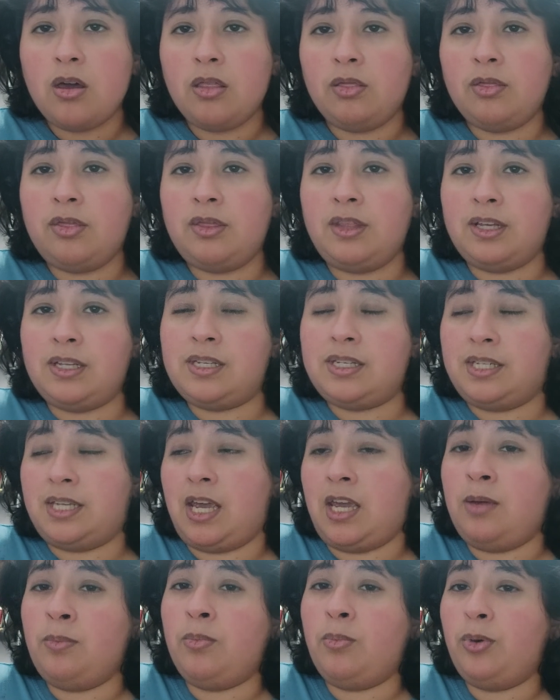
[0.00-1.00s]
The
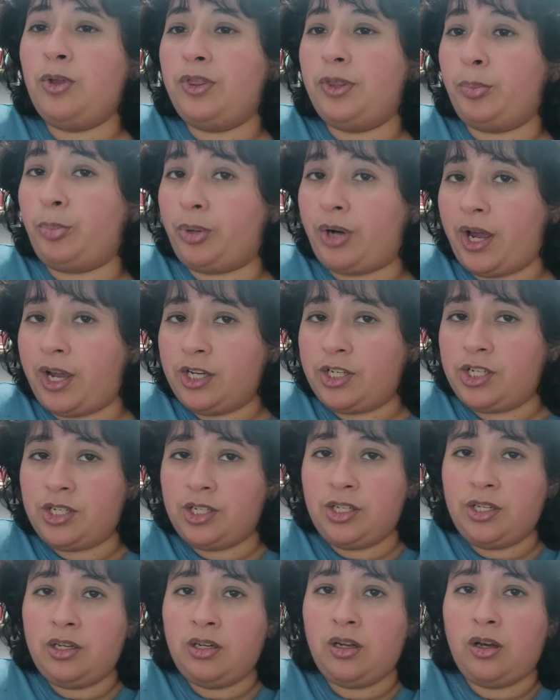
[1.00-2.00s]
same with
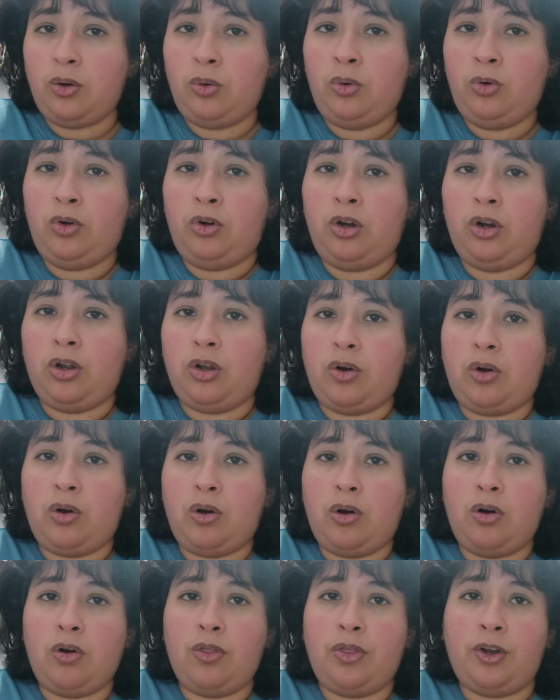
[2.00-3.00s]
depression or
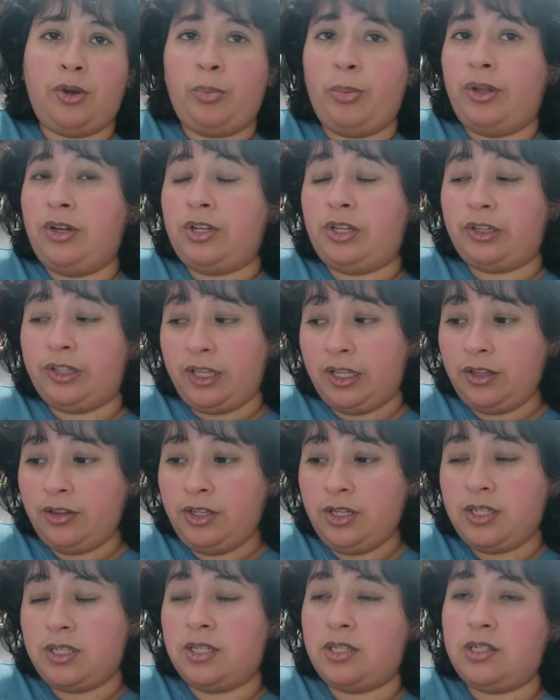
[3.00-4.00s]
other mental
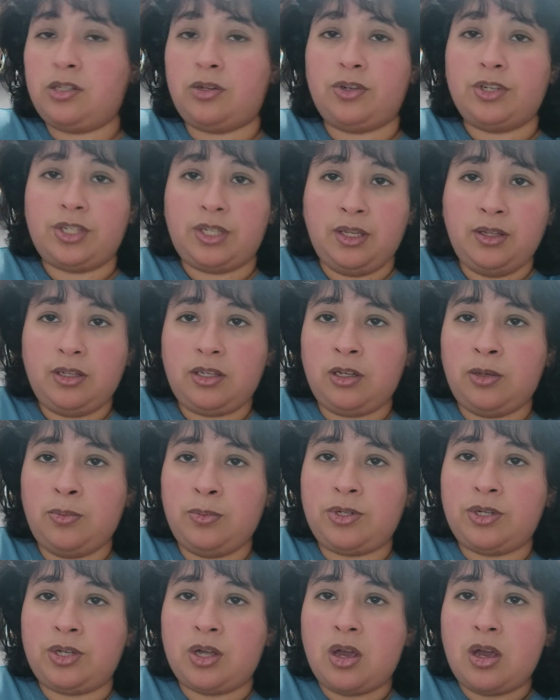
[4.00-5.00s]
illnesses or
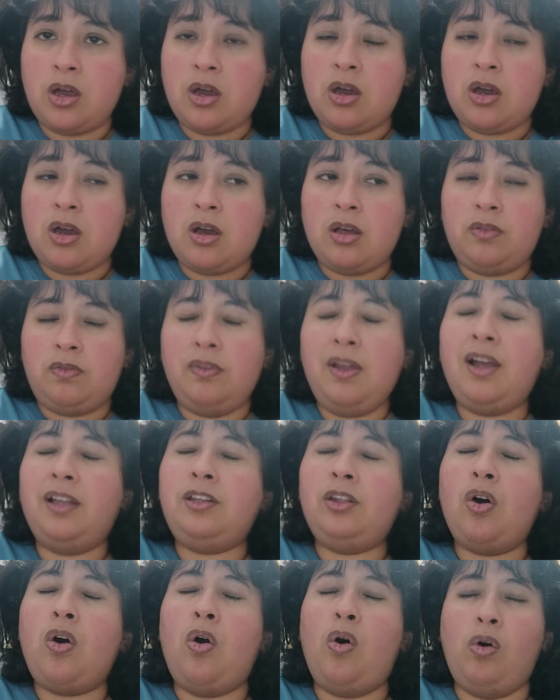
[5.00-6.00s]
symptoms. Not
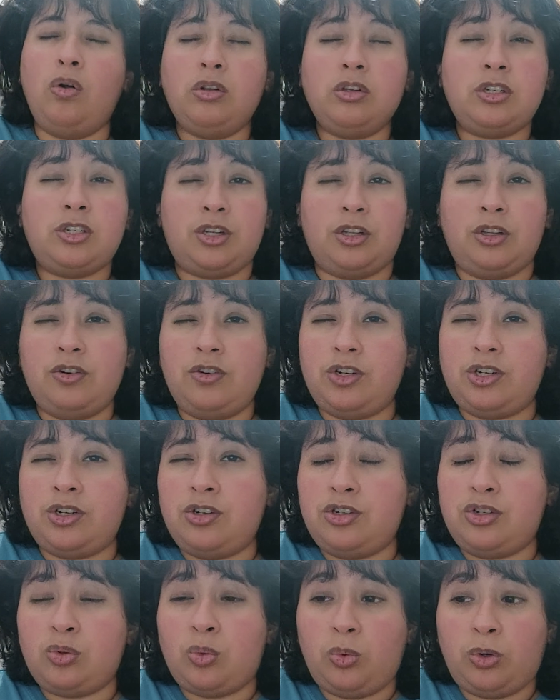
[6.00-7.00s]
all
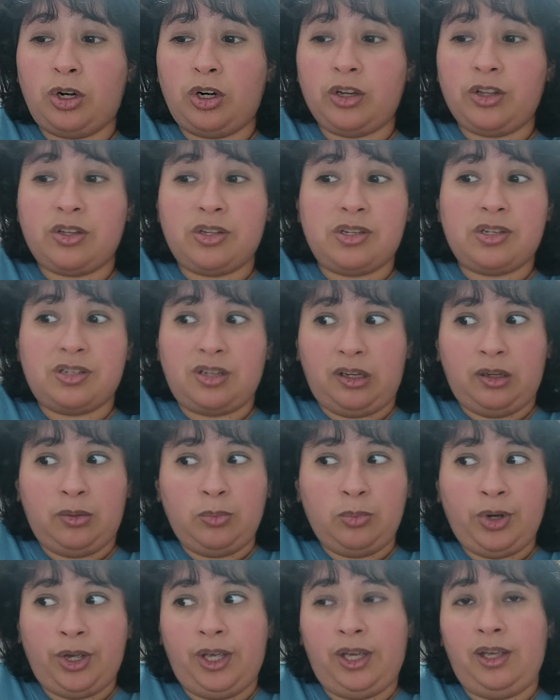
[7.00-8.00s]
solutions work the
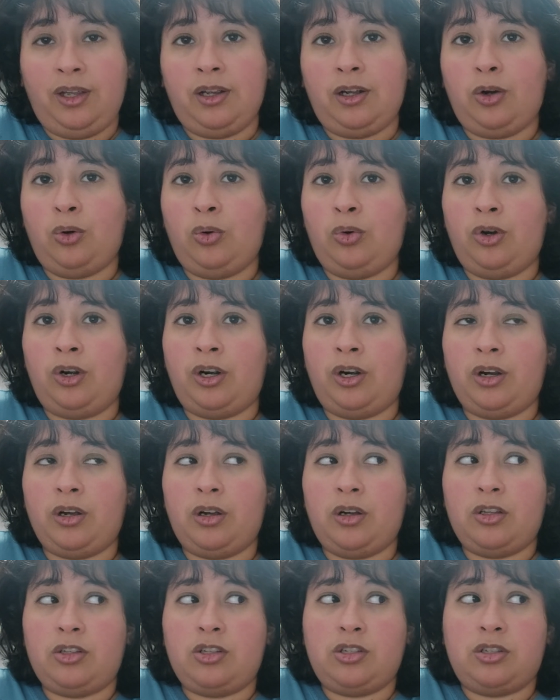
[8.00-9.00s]
same way or
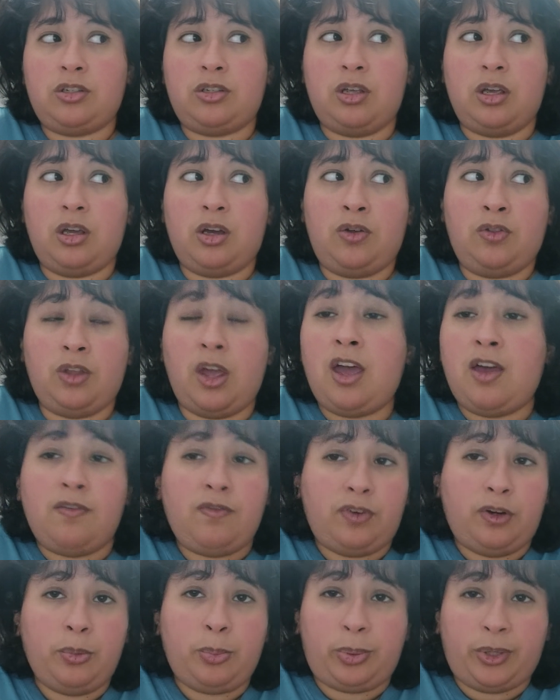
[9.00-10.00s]
on
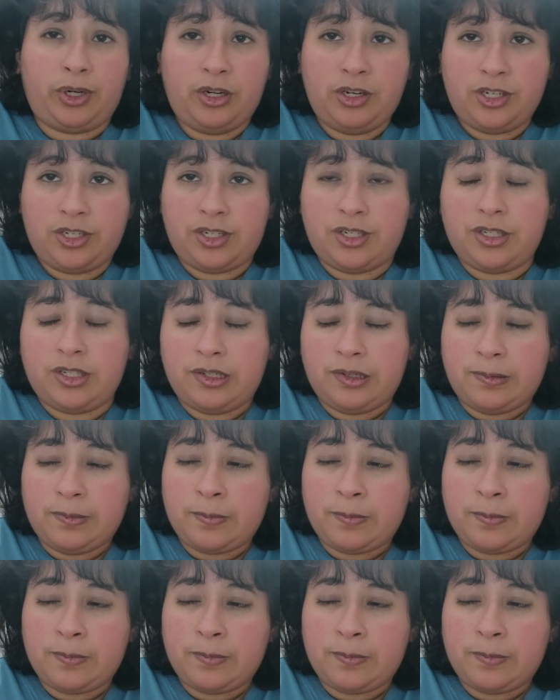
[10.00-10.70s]
every person.